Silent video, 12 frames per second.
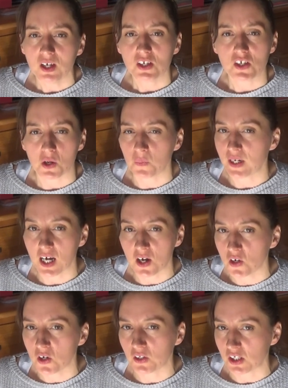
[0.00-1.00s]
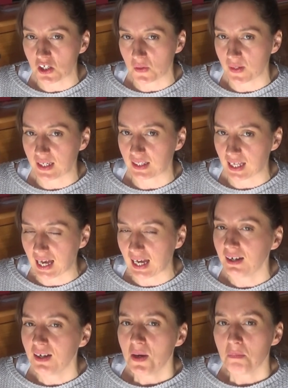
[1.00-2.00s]
so we're no longer doing
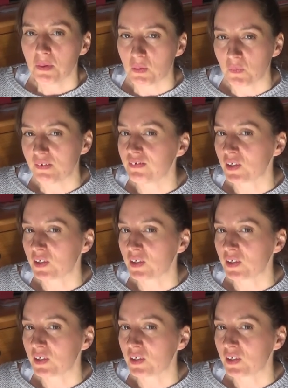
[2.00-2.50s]
that. But we've